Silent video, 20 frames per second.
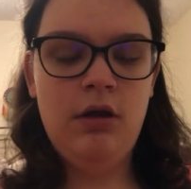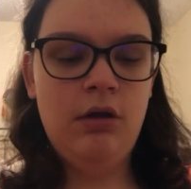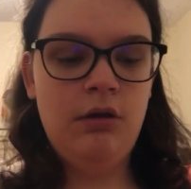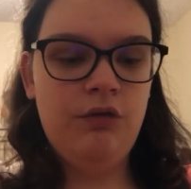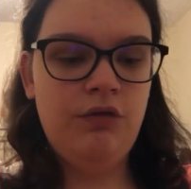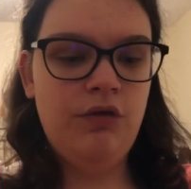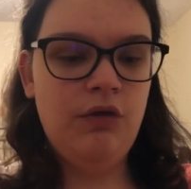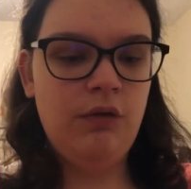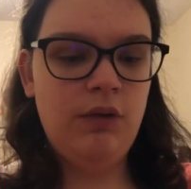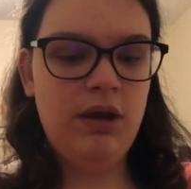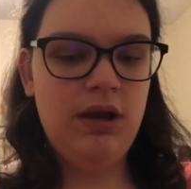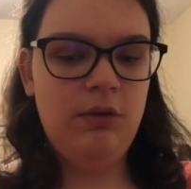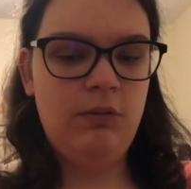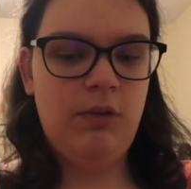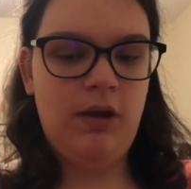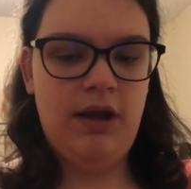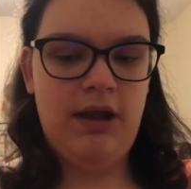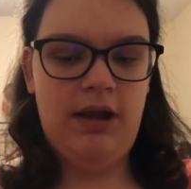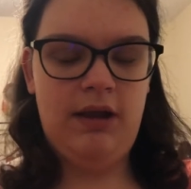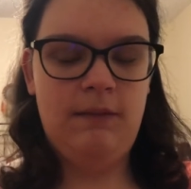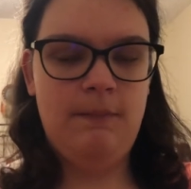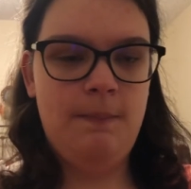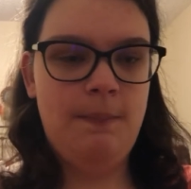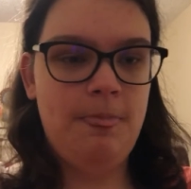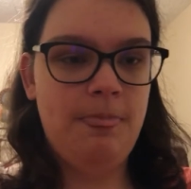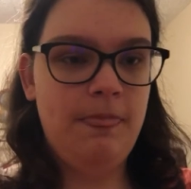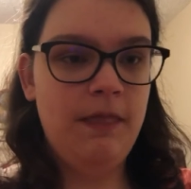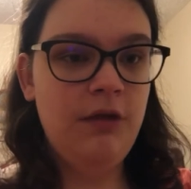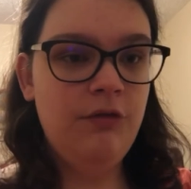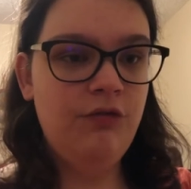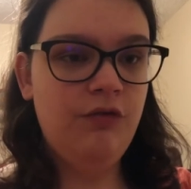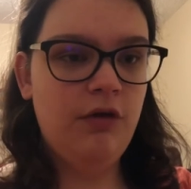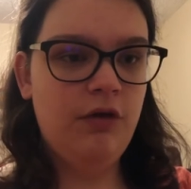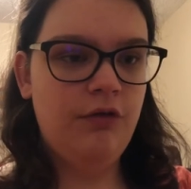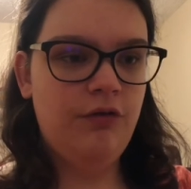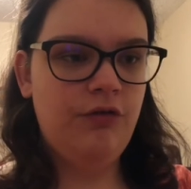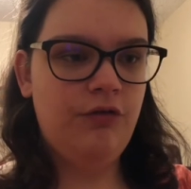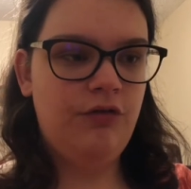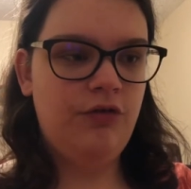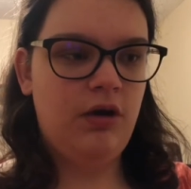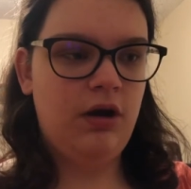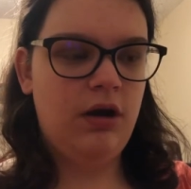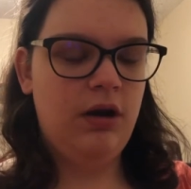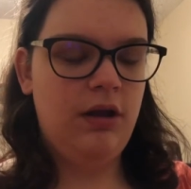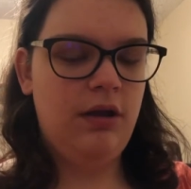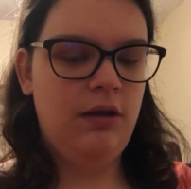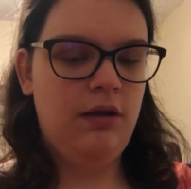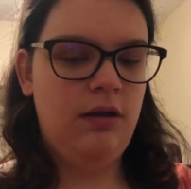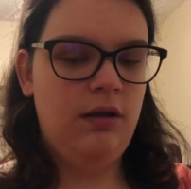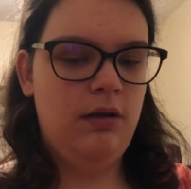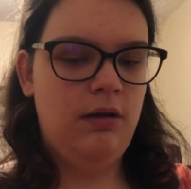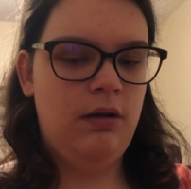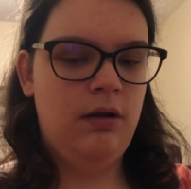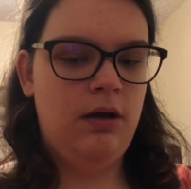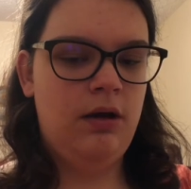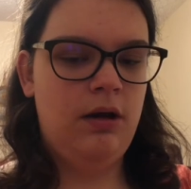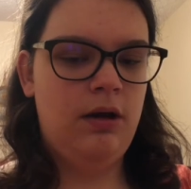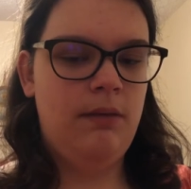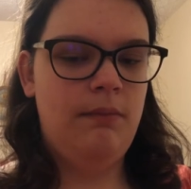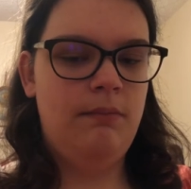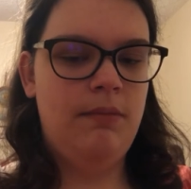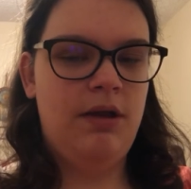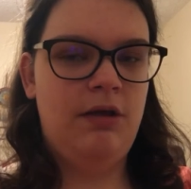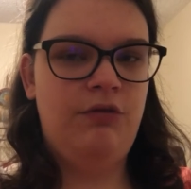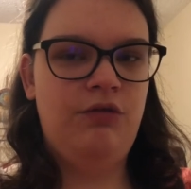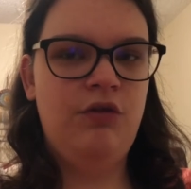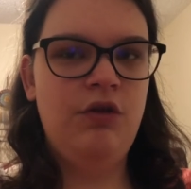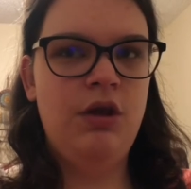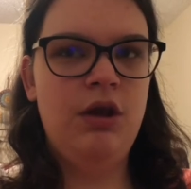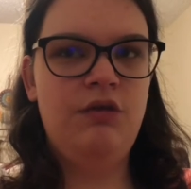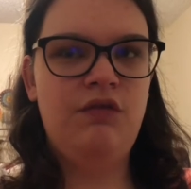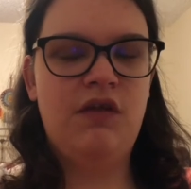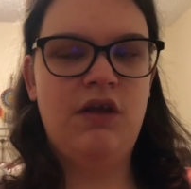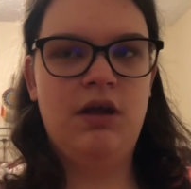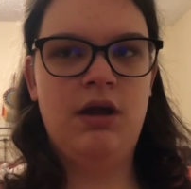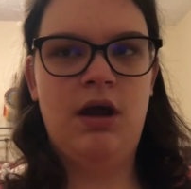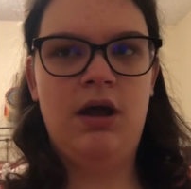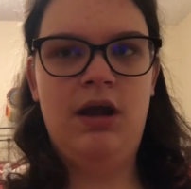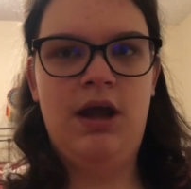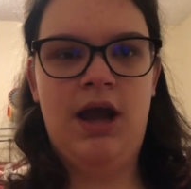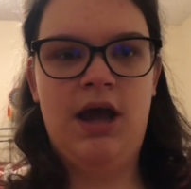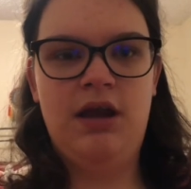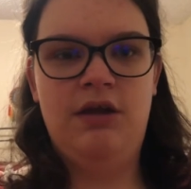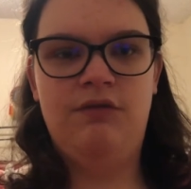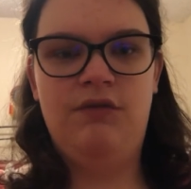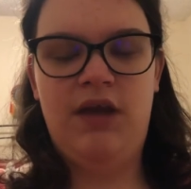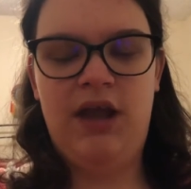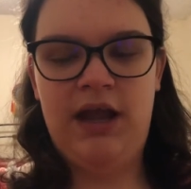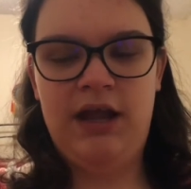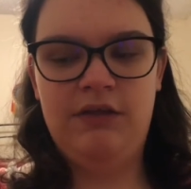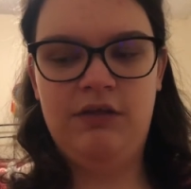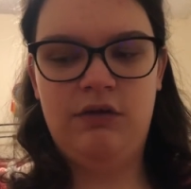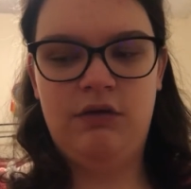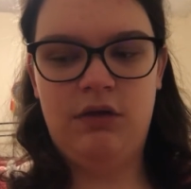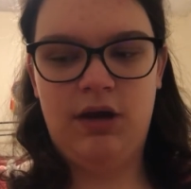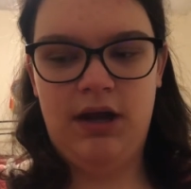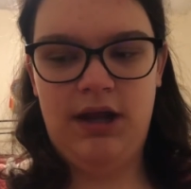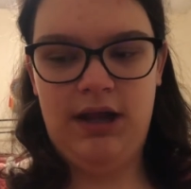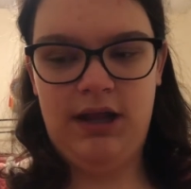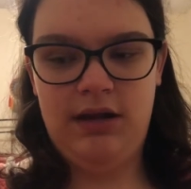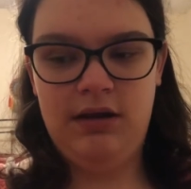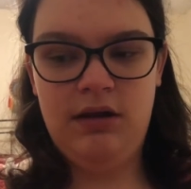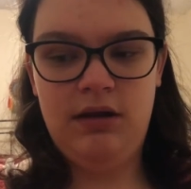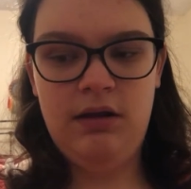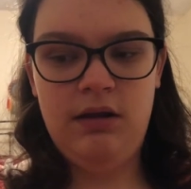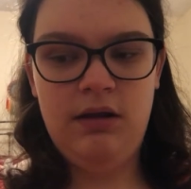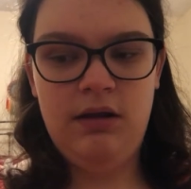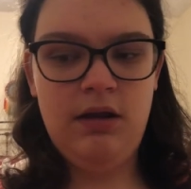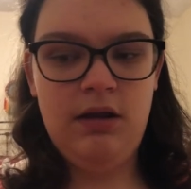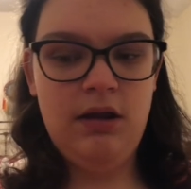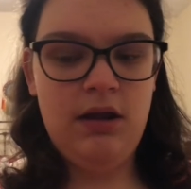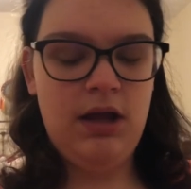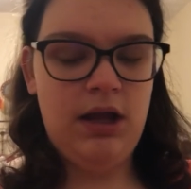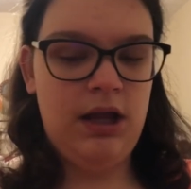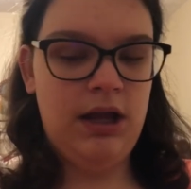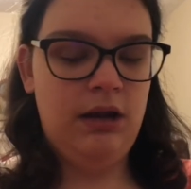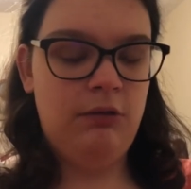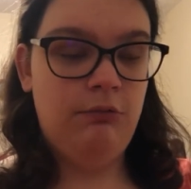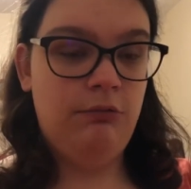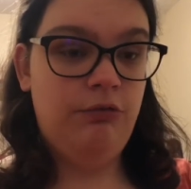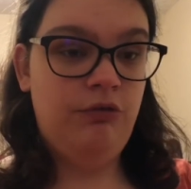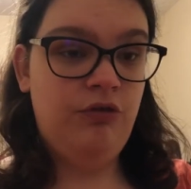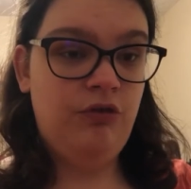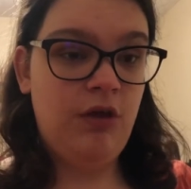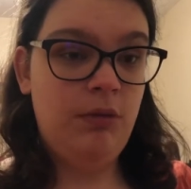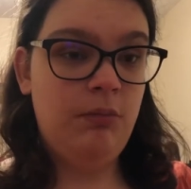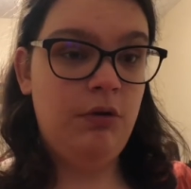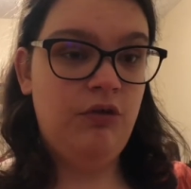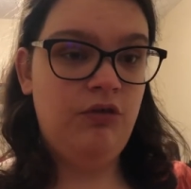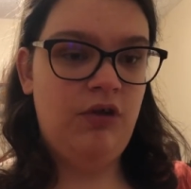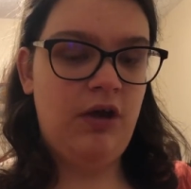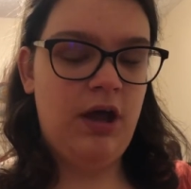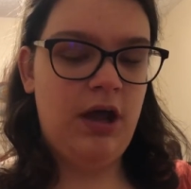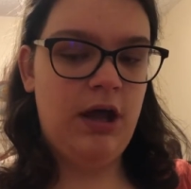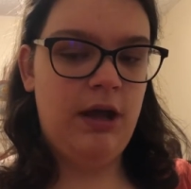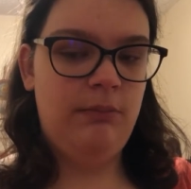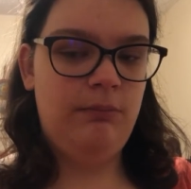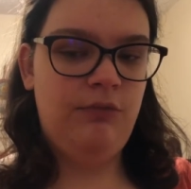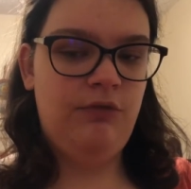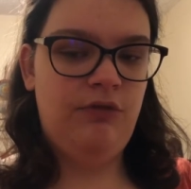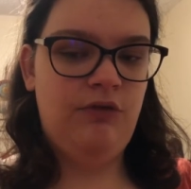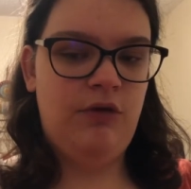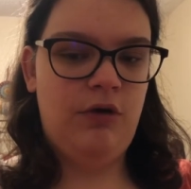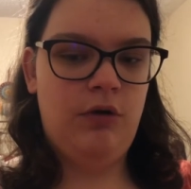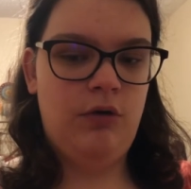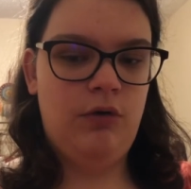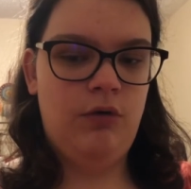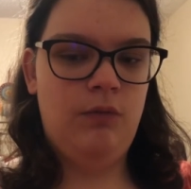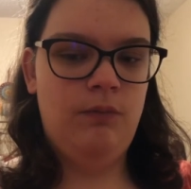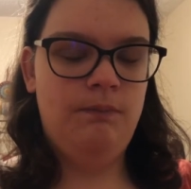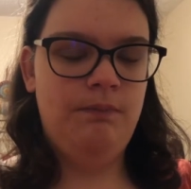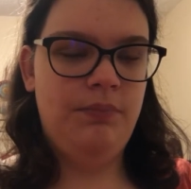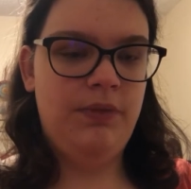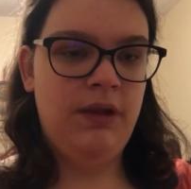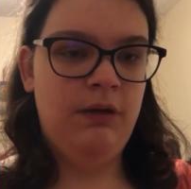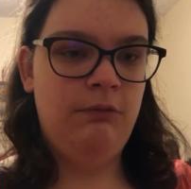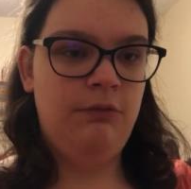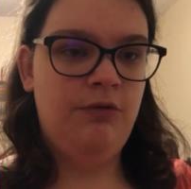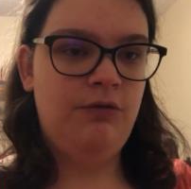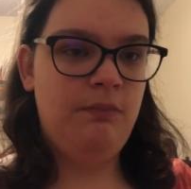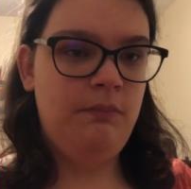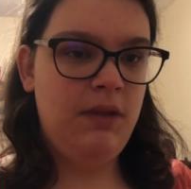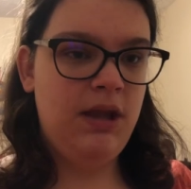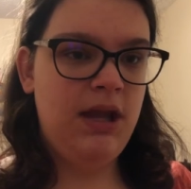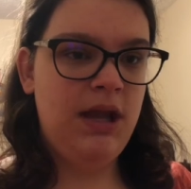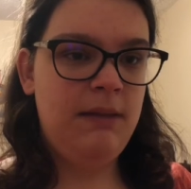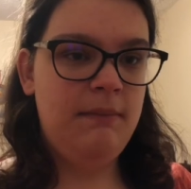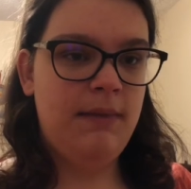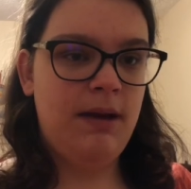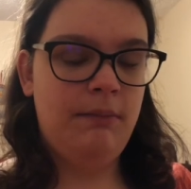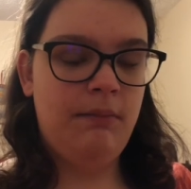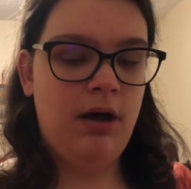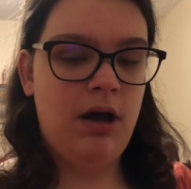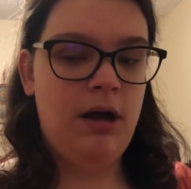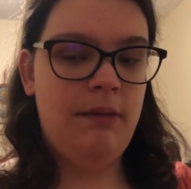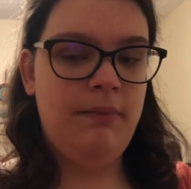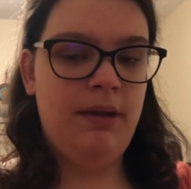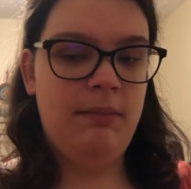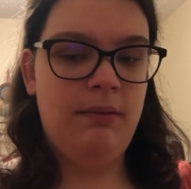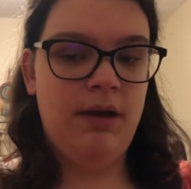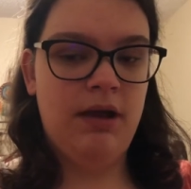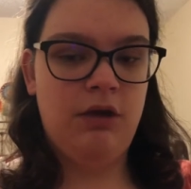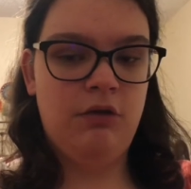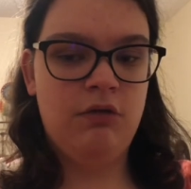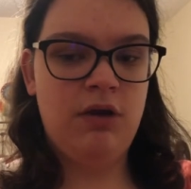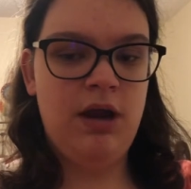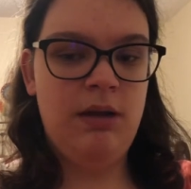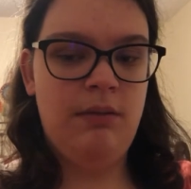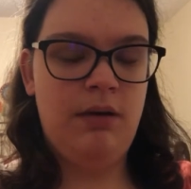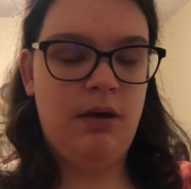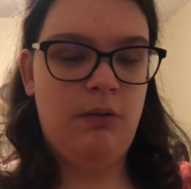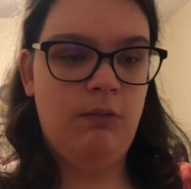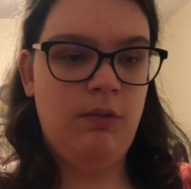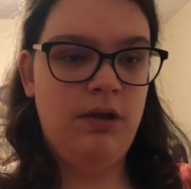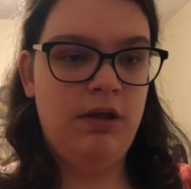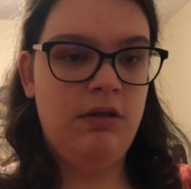So anyway, this all started as soon as I got out of eighth grade, and it was summertime, so it was me, my mom, and my grandma.